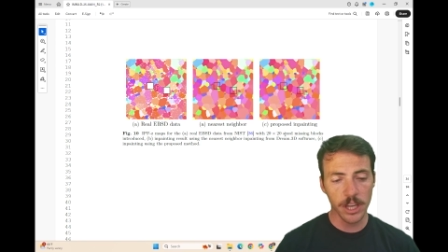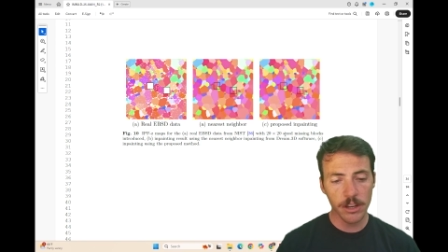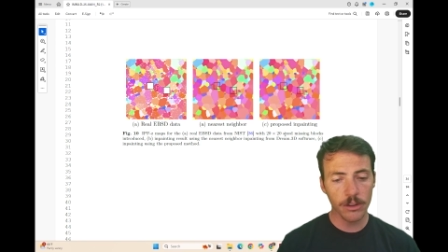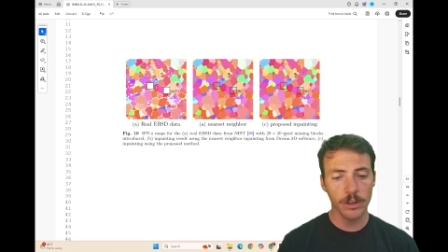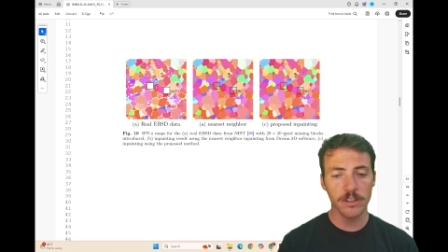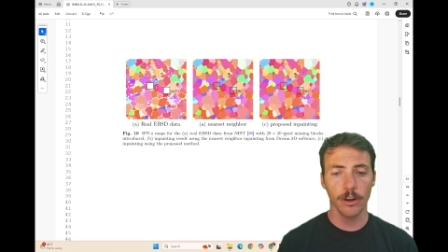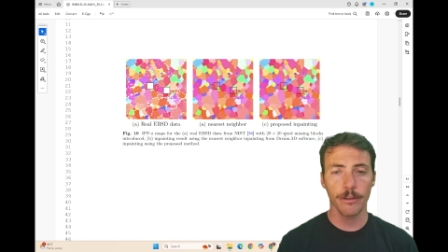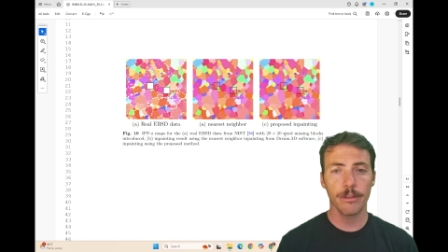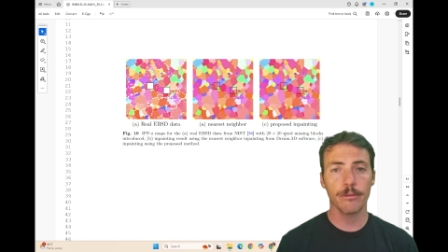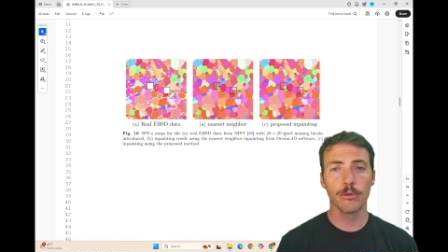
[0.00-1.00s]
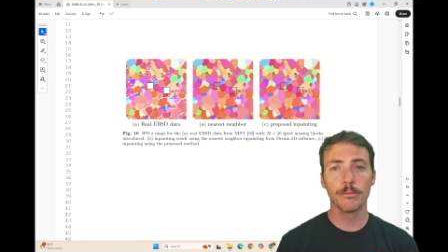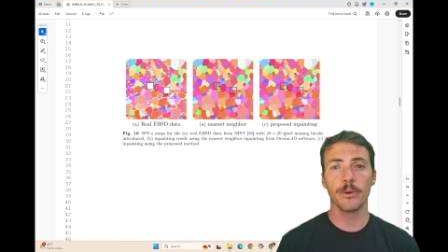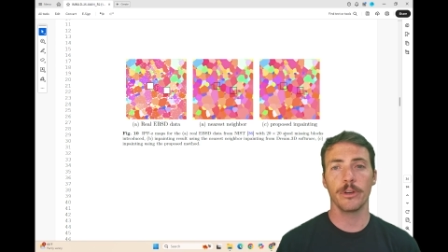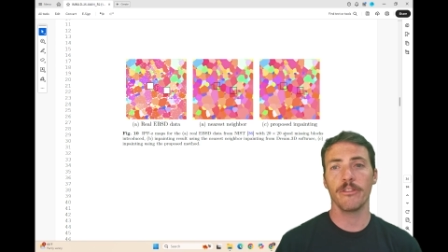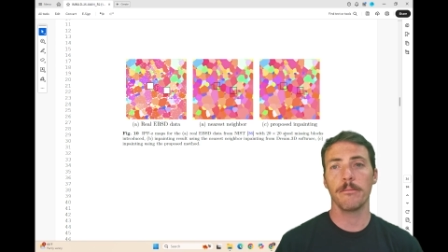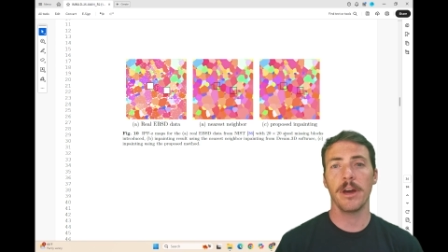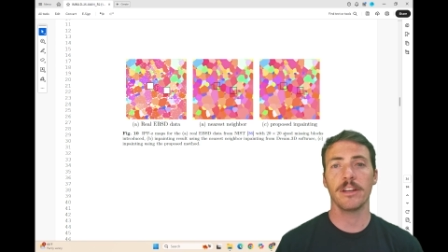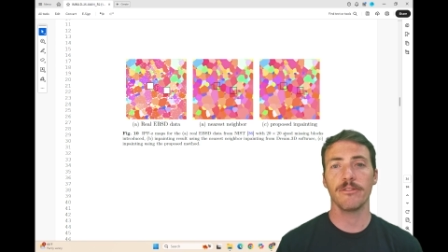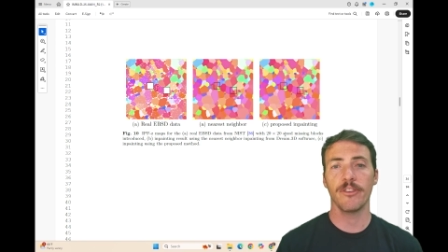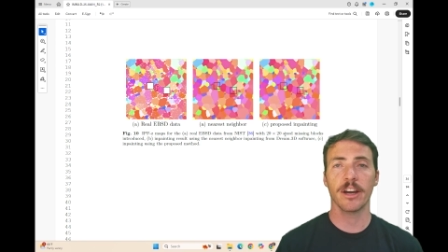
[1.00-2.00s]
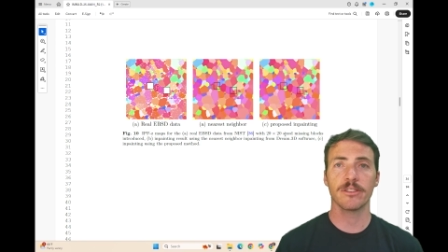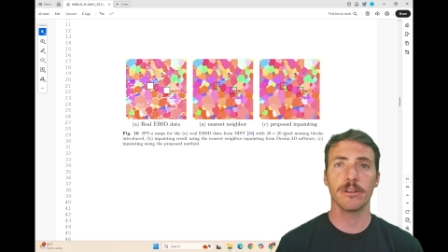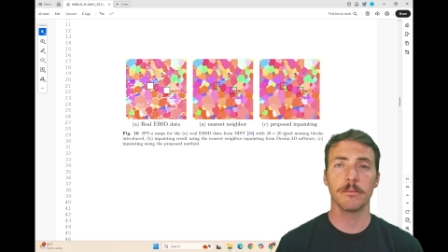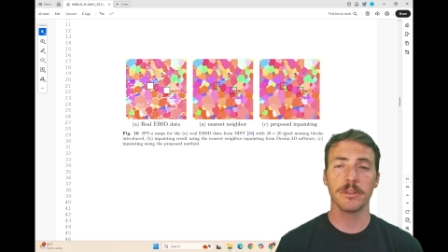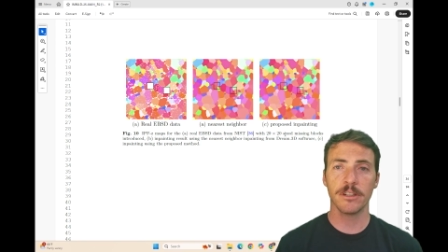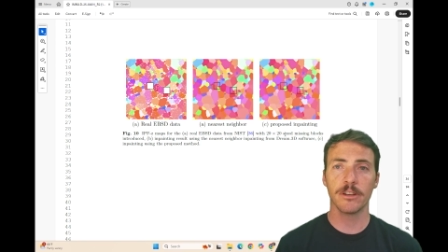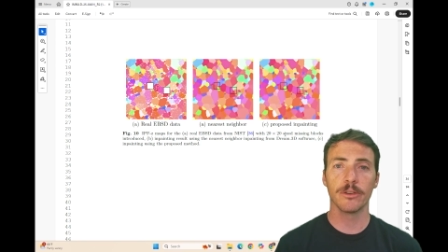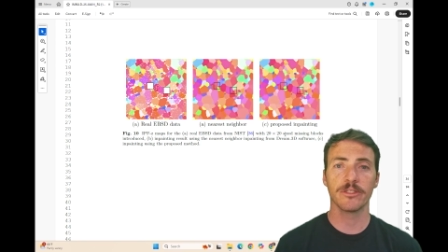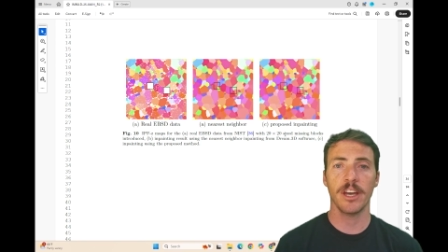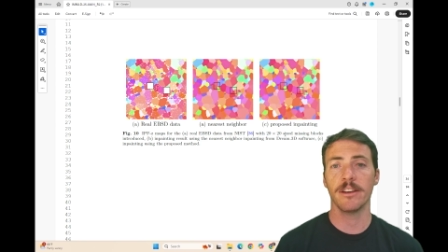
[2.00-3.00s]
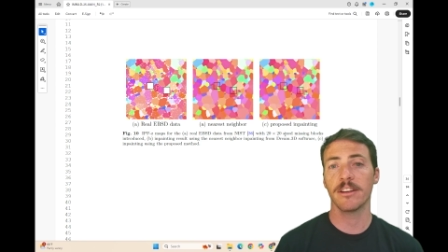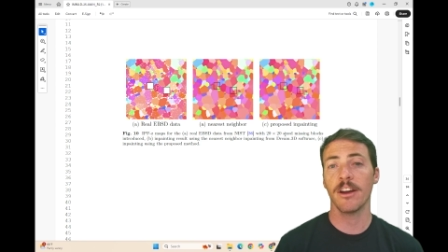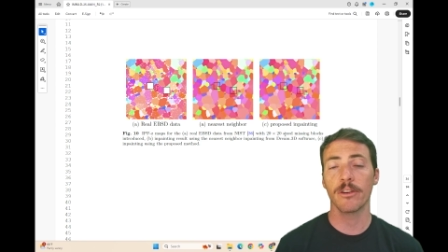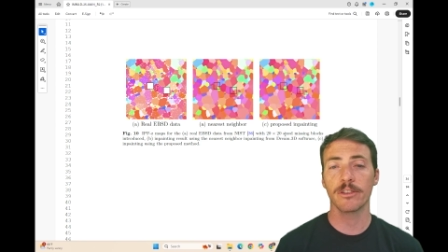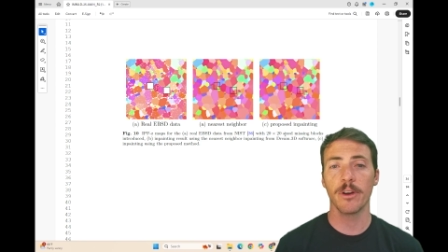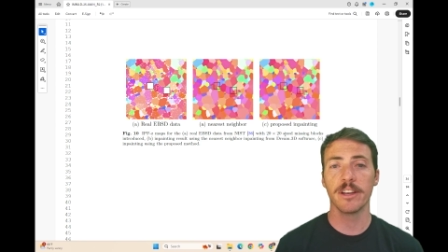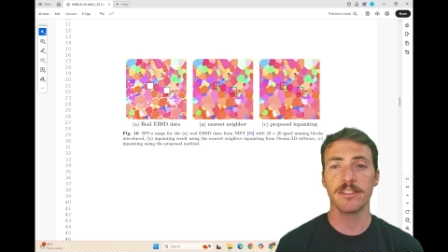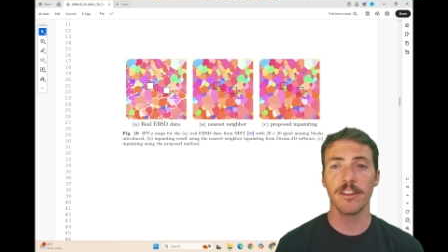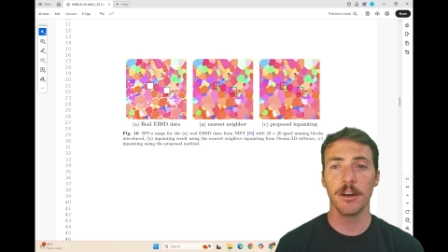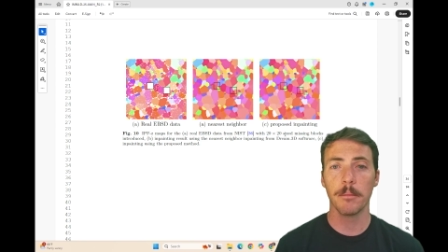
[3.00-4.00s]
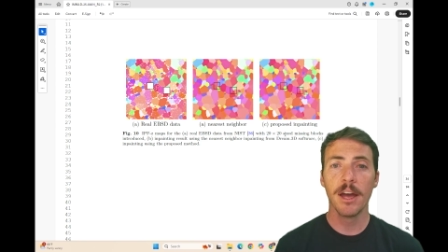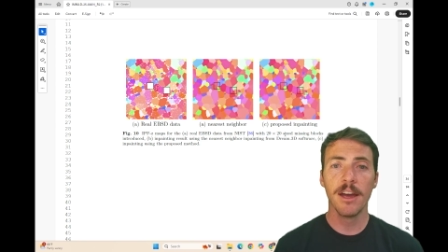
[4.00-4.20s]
increase our throughput of manufacturing materials and characterizing them.